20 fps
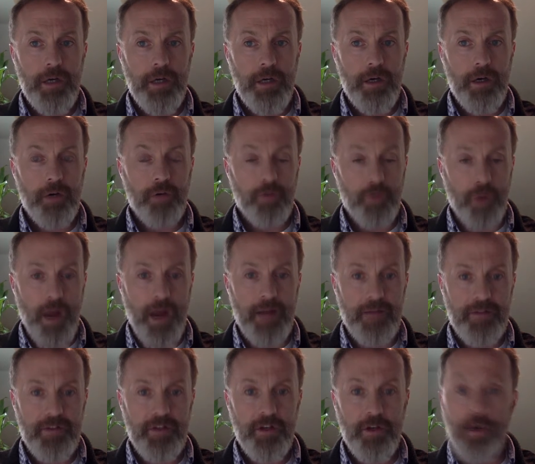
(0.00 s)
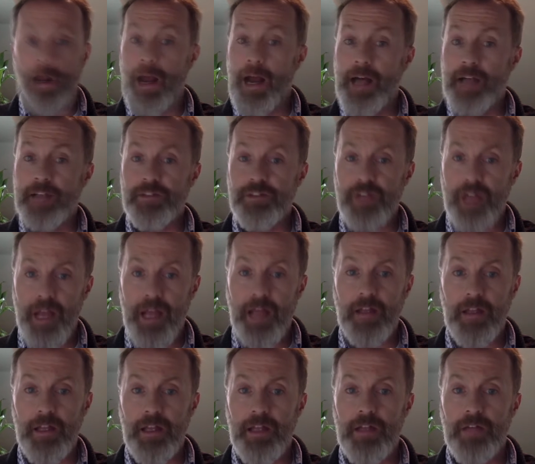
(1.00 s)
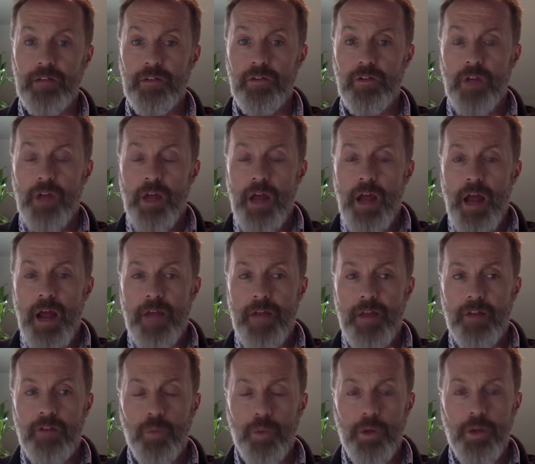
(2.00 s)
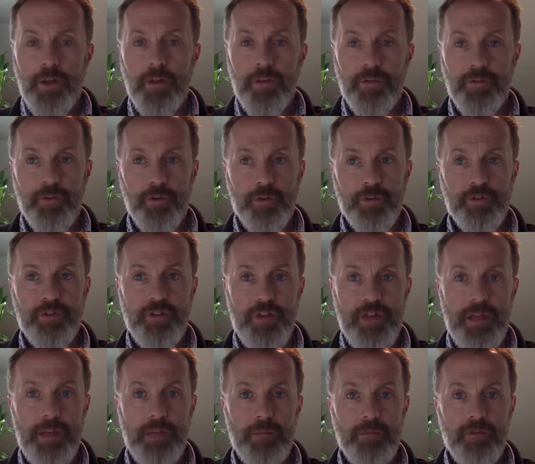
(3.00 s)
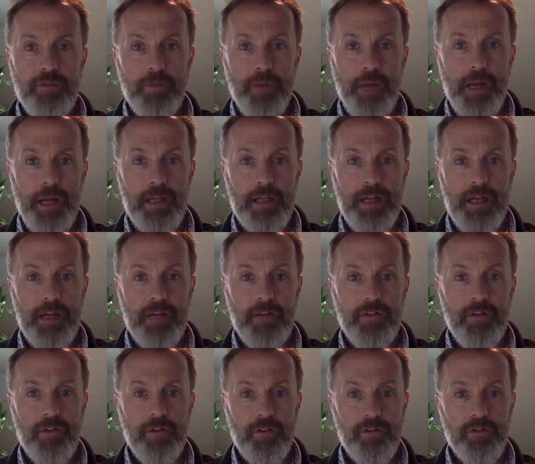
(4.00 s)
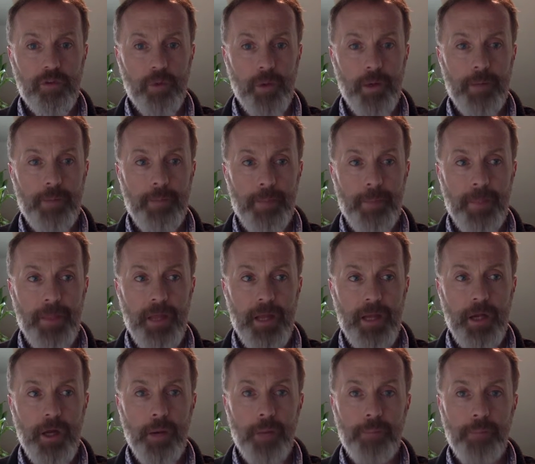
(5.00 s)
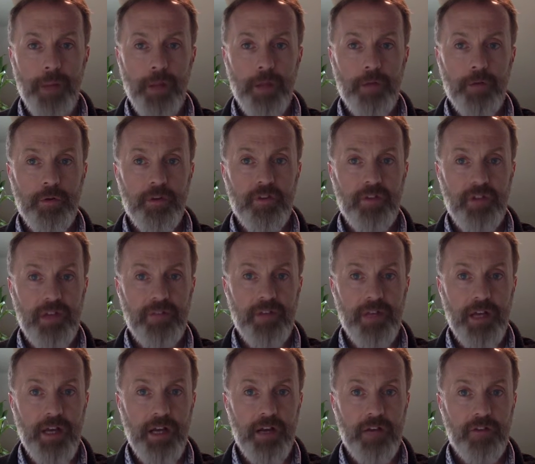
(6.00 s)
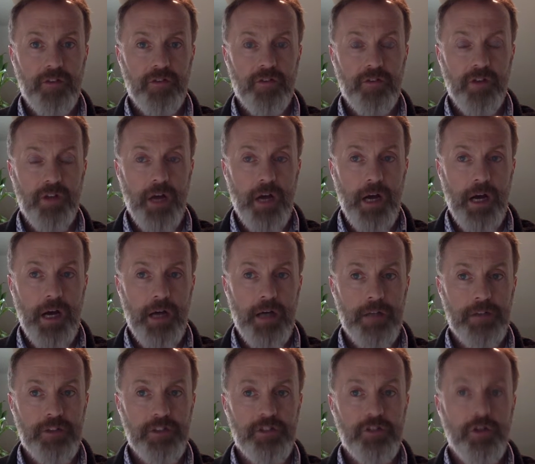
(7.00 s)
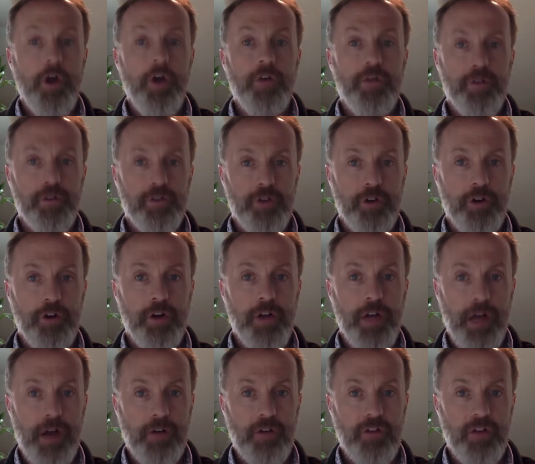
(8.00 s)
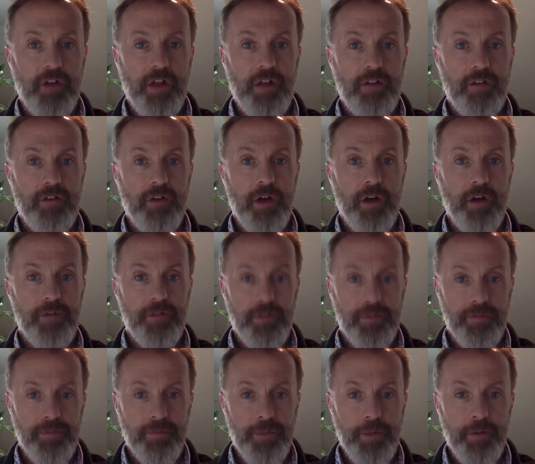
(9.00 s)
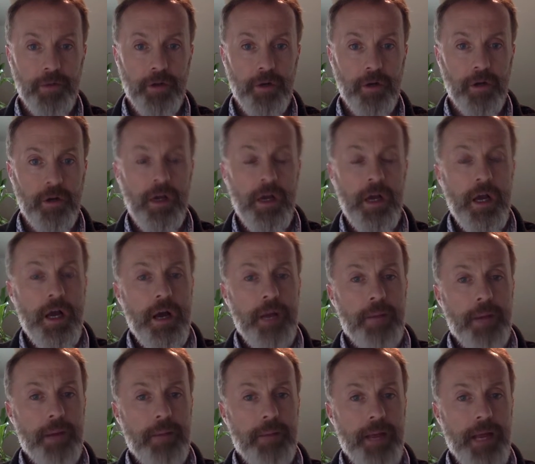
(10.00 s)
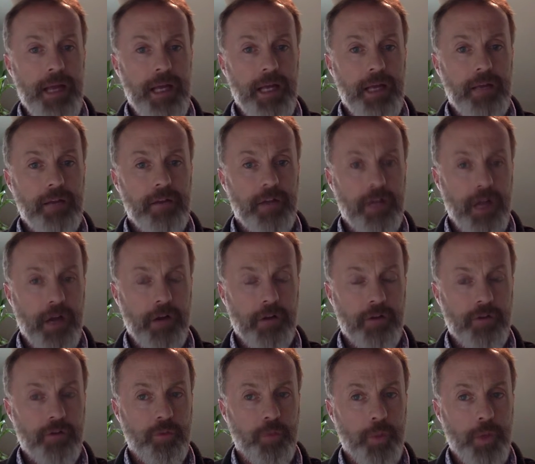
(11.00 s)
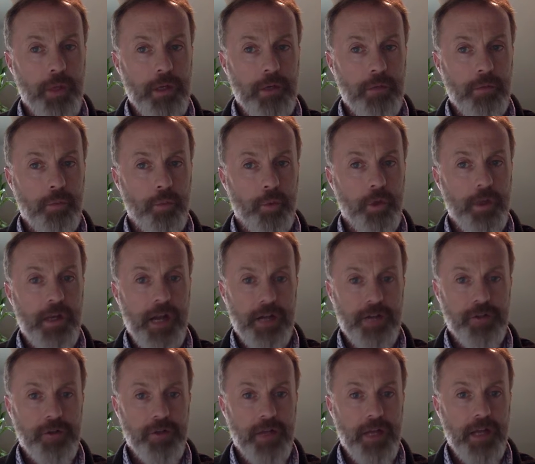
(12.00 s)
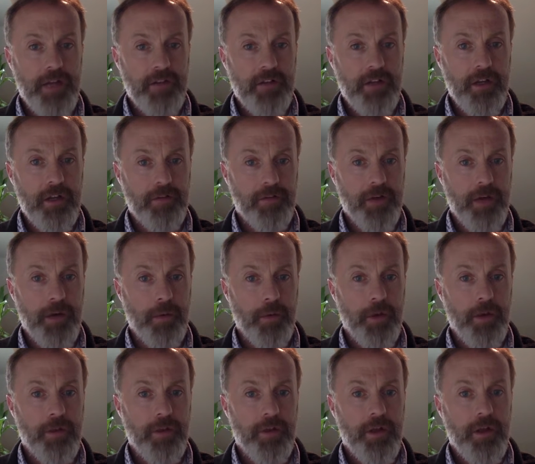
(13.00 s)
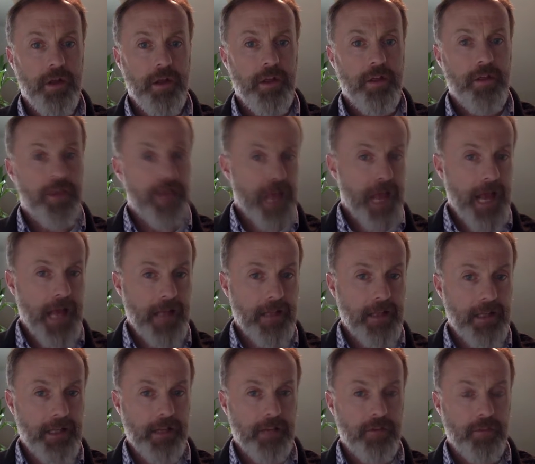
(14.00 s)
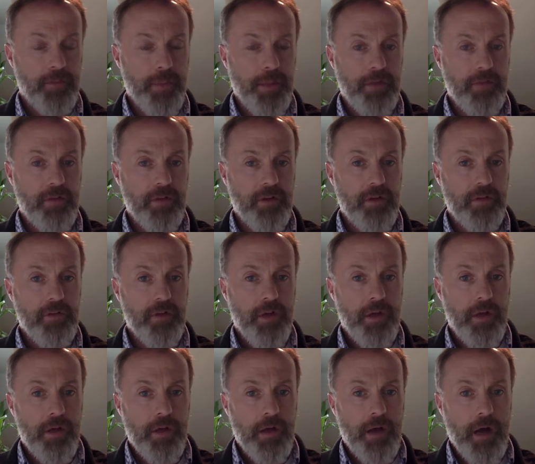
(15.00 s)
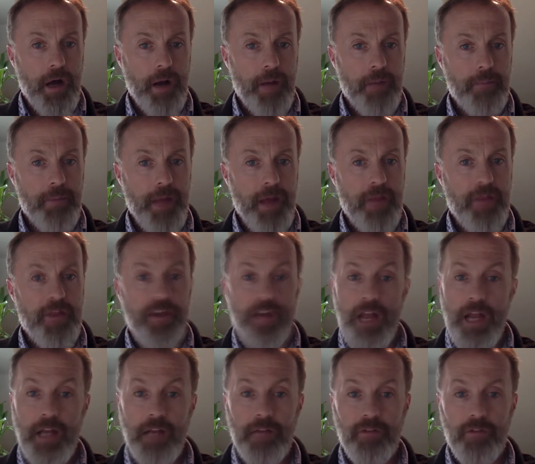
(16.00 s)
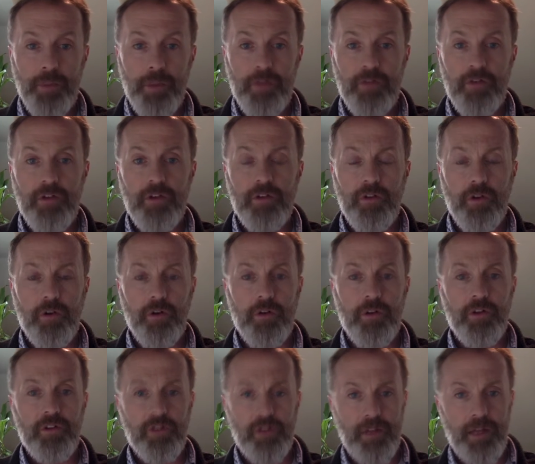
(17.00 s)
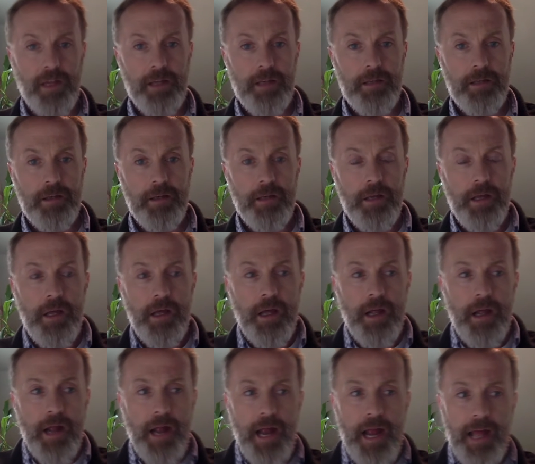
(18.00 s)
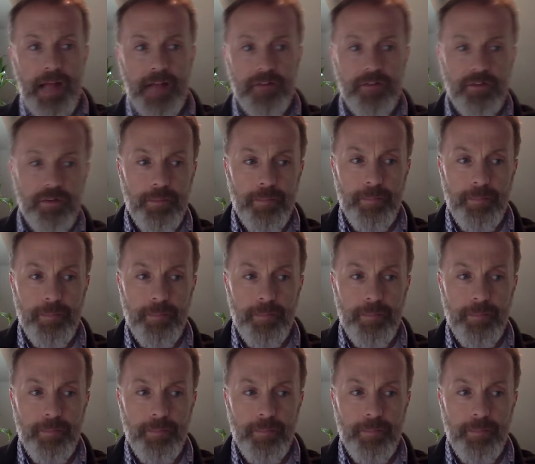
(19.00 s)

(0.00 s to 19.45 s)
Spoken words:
arrived here as aliens. And that's one of the first themes to recognize in the story, that Butler is giving us, she's overturning our sense of the familiar by making the characters we would naturally identify with the alien species. And the native species are the Tlic. And